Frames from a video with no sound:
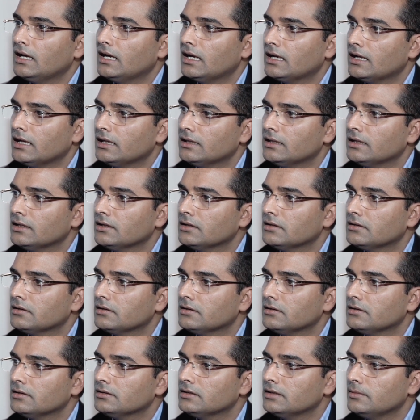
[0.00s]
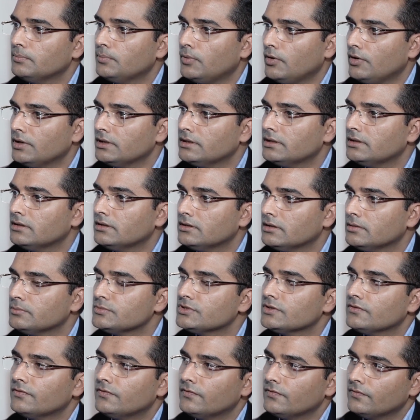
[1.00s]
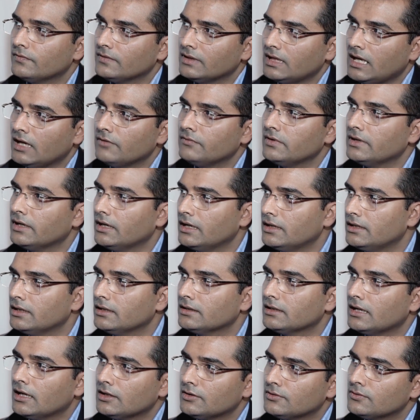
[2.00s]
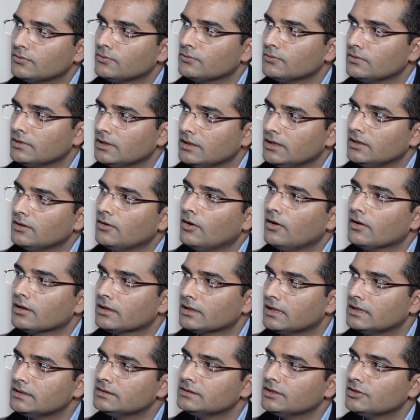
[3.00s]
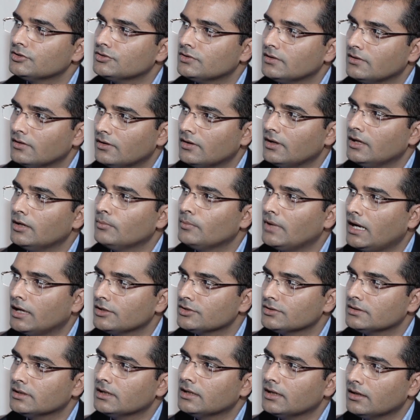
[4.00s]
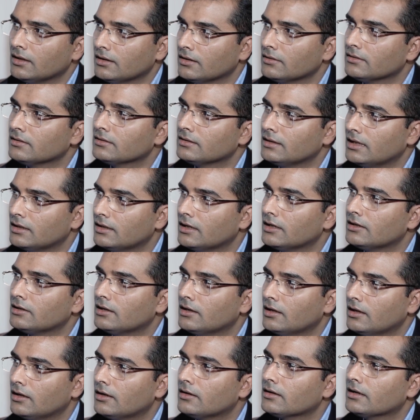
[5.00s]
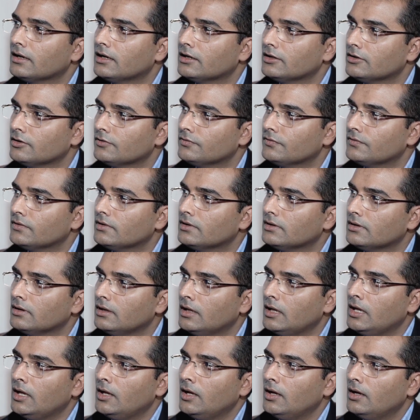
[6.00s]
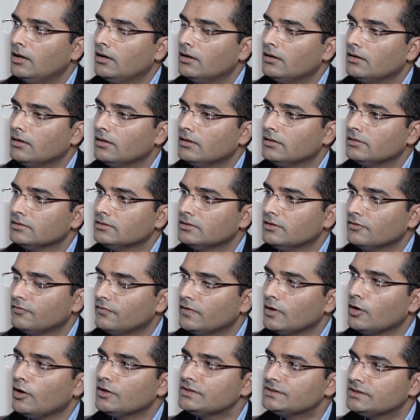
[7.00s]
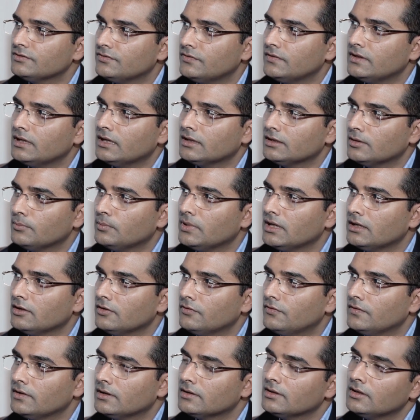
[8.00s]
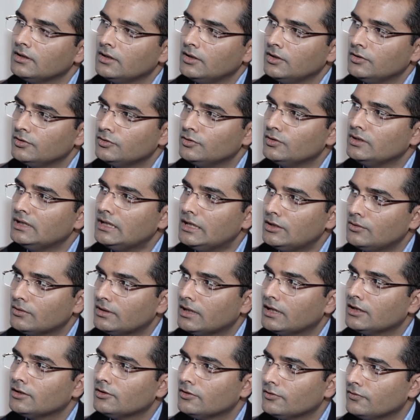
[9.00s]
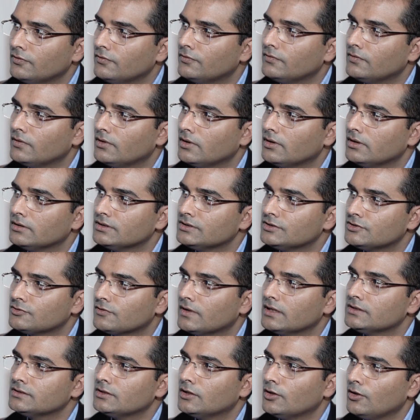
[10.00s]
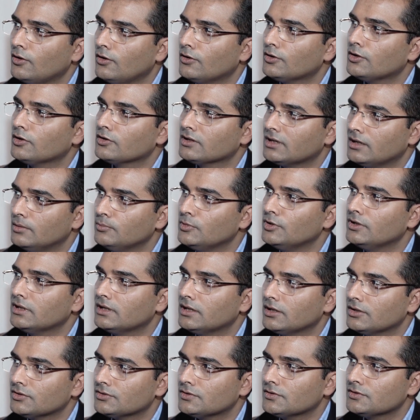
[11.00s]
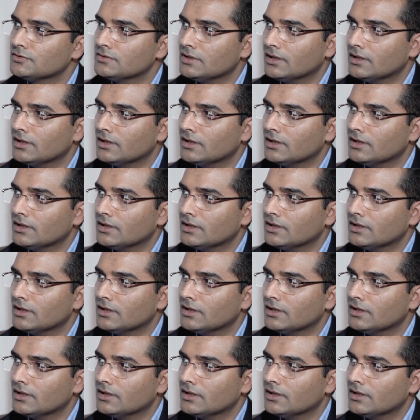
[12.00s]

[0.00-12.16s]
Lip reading: And I think the point in terms of navigating that through the organization, reimagining that entire kind of the philosophy and the benefit, you need to kind of stress a lot on communication.